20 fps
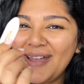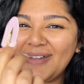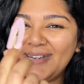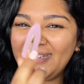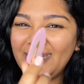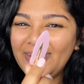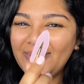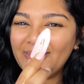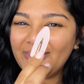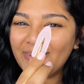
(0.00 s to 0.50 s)

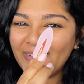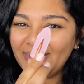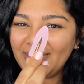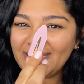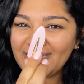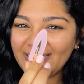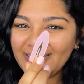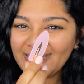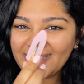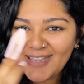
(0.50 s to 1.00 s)
new
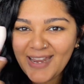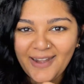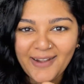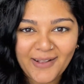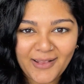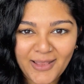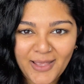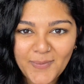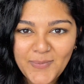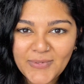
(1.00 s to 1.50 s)
creaseless hair
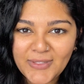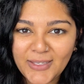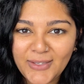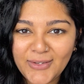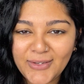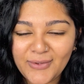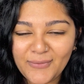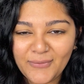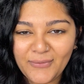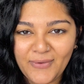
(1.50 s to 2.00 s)
clips that
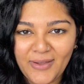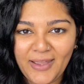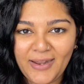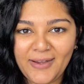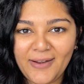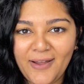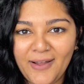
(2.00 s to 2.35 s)
you can find